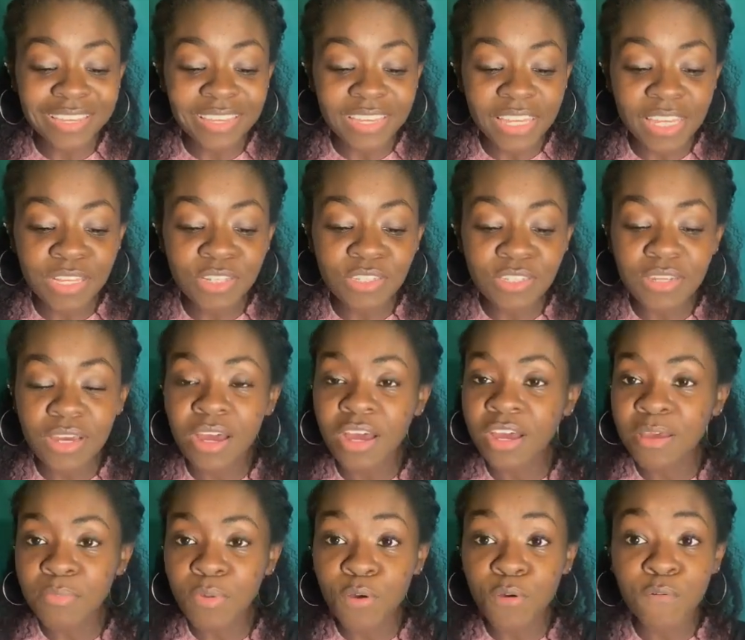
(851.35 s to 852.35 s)
each
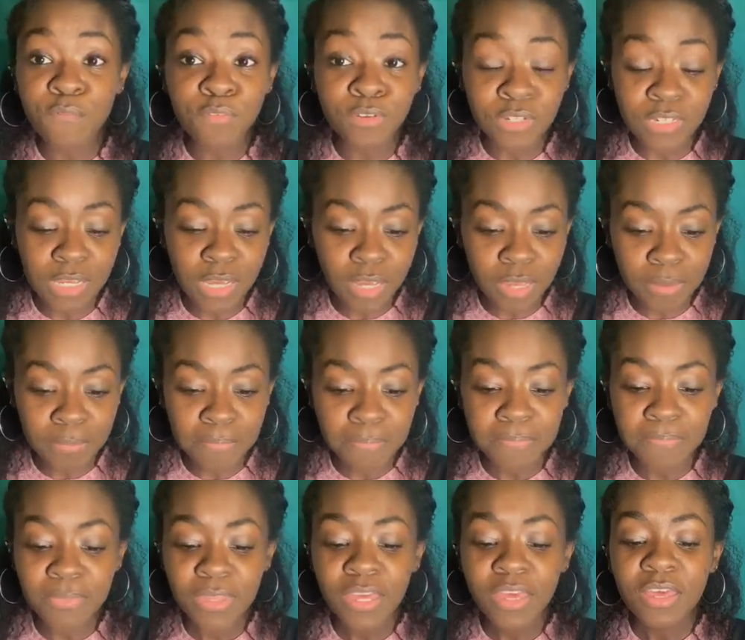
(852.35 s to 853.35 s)
time over time.
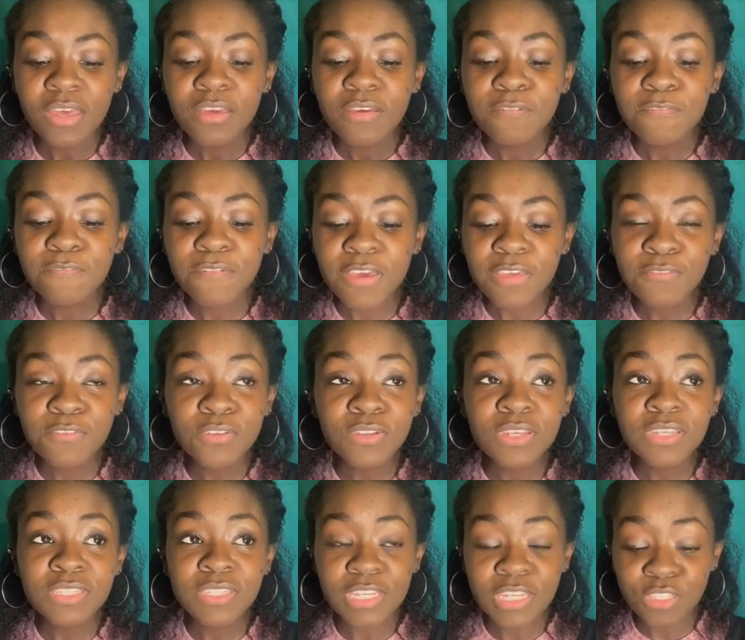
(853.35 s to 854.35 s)

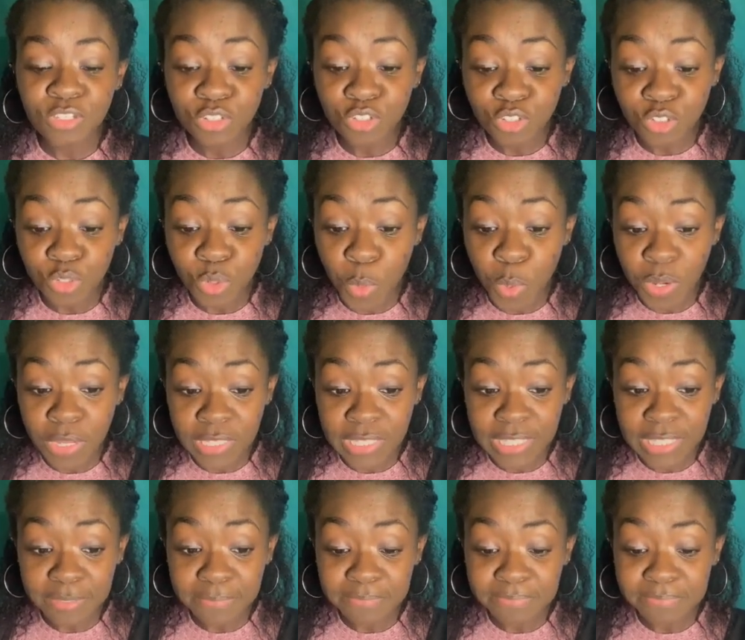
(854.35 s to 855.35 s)
Faithfulness is a choice.